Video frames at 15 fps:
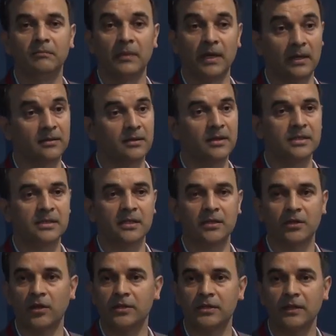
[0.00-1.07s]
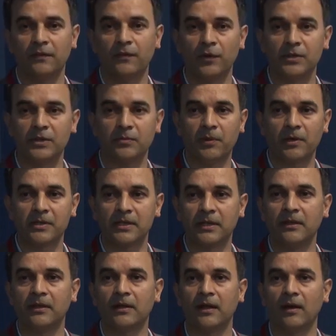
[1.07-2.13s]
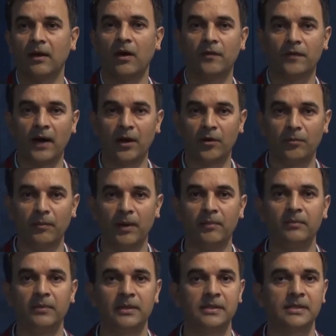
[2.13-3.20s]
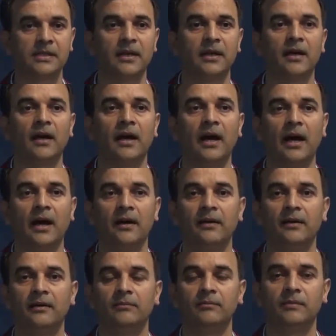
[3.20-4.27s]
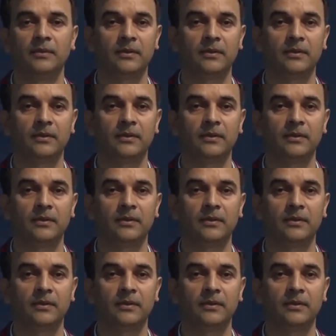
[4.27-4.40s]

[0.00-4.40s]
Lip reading: at least 30-40% of our members are